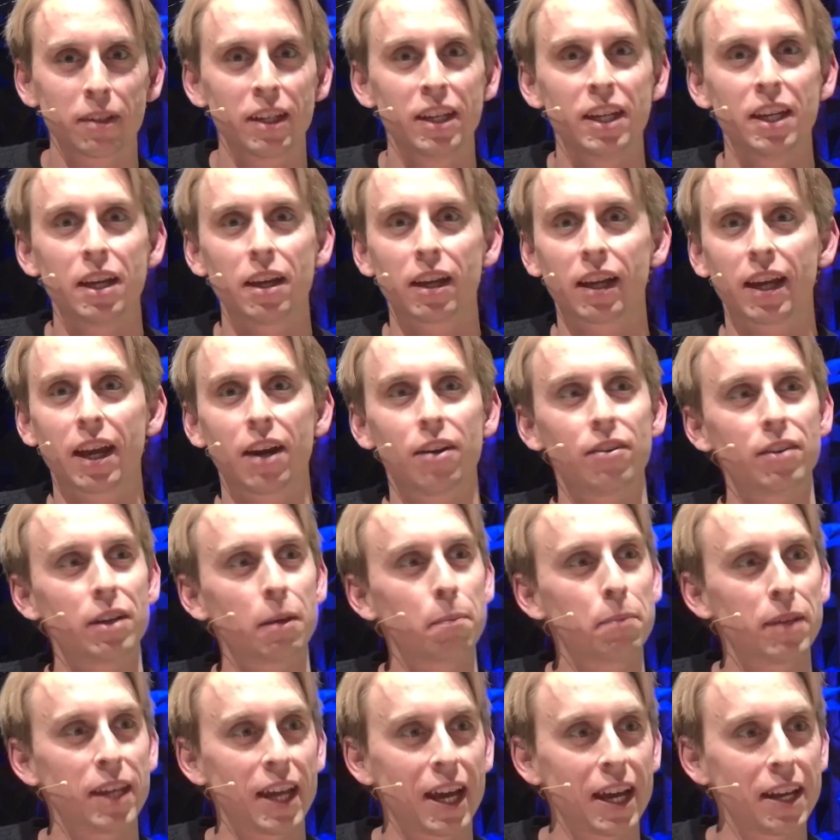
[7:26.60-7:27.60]
carry a
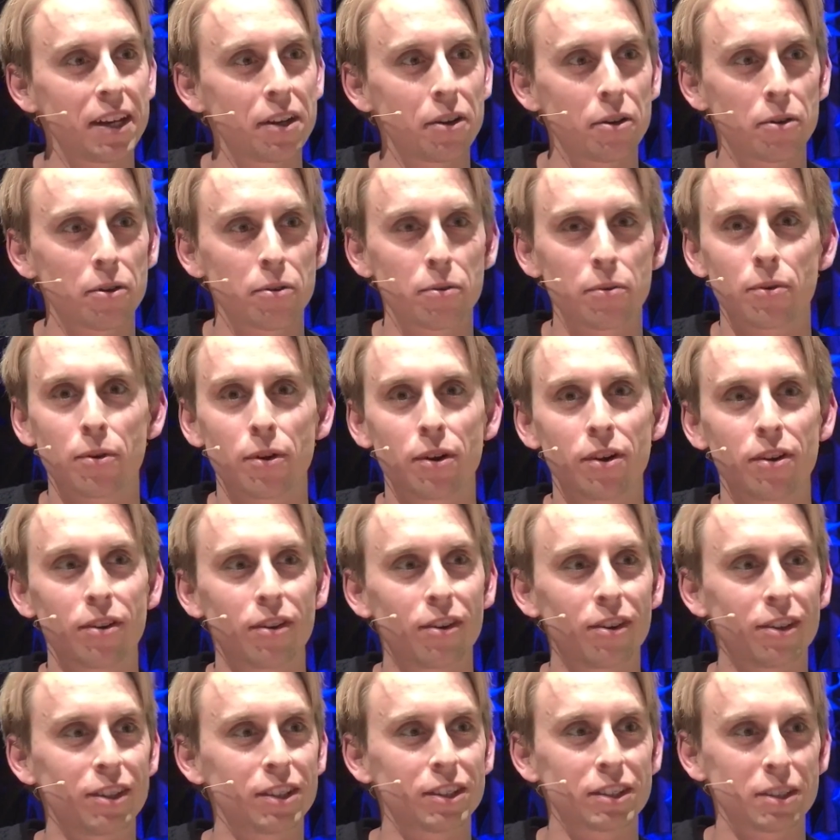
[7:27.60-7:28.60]
piano or,
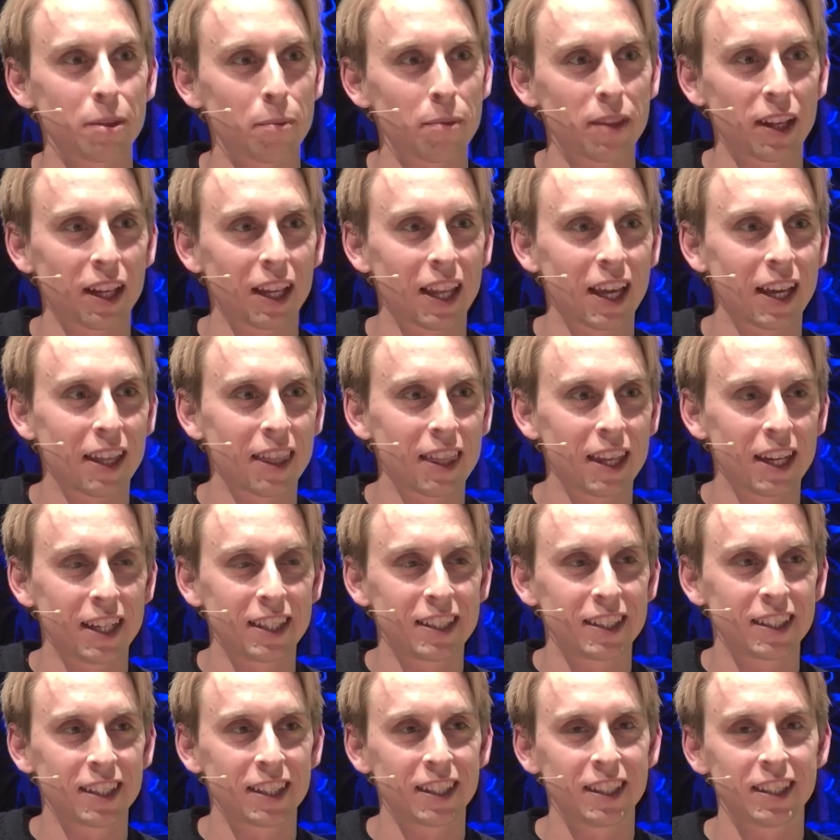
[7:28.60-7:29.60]
or something like
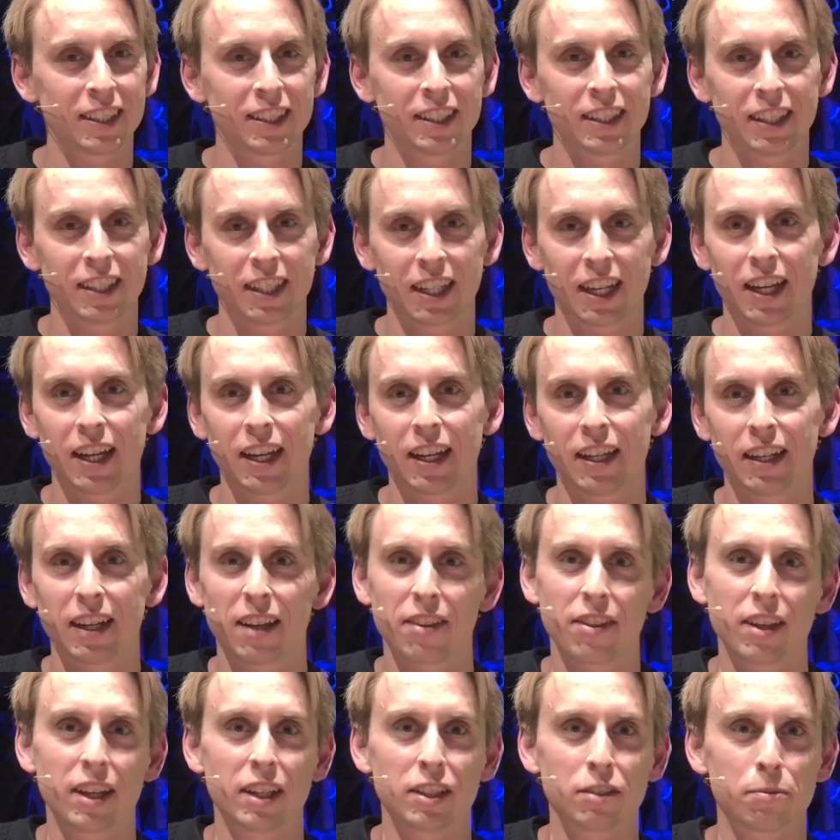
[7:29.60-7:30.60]
that, and I
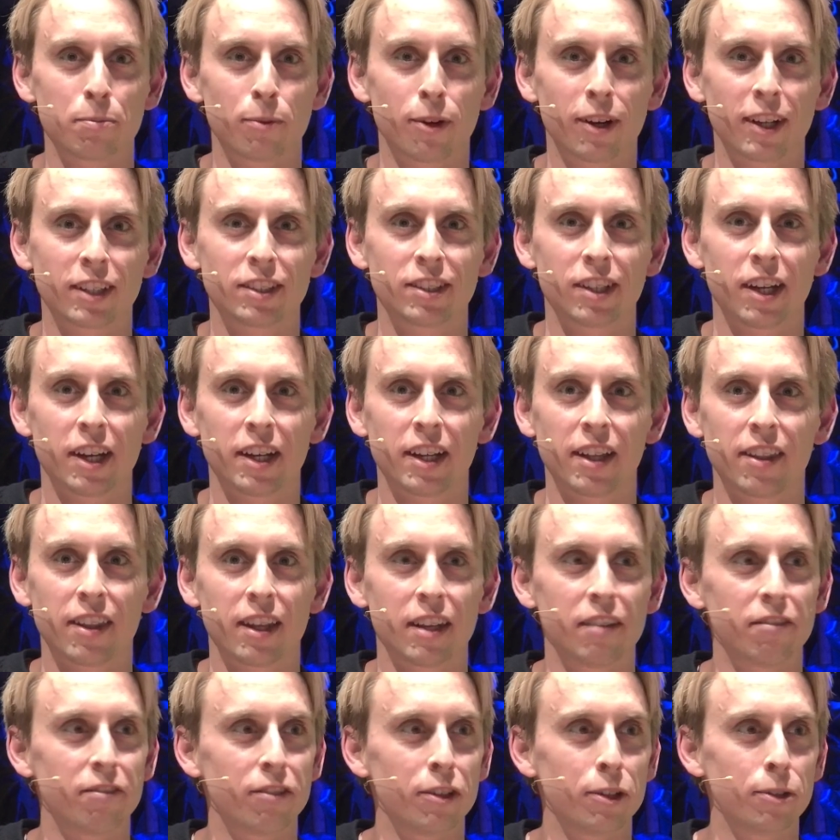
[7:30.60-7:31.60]
think it's more exciting
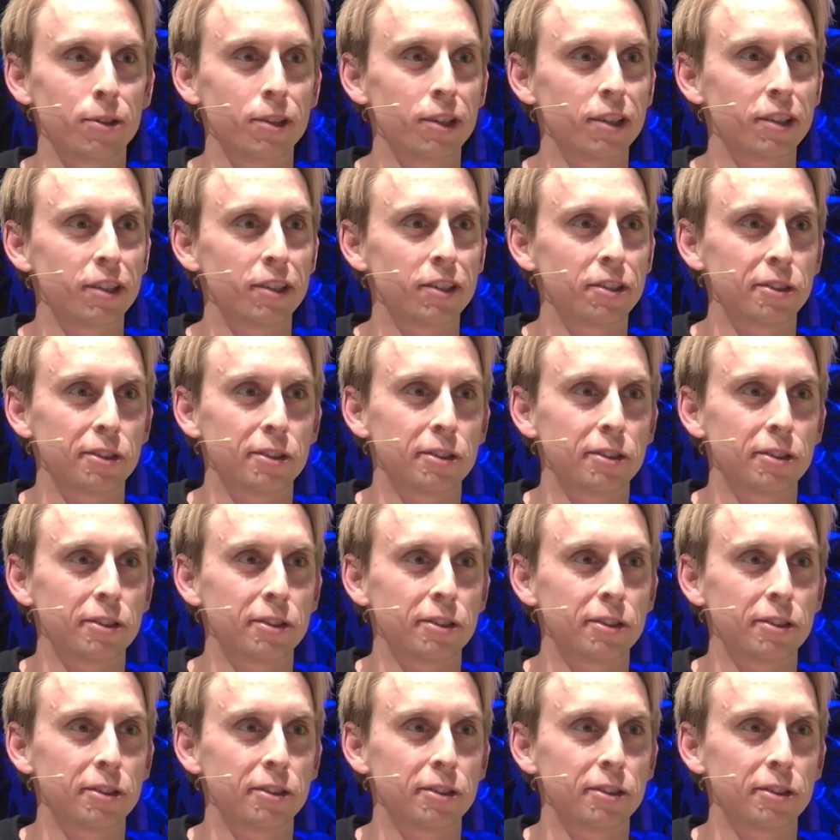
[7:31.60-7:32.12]
than a flute to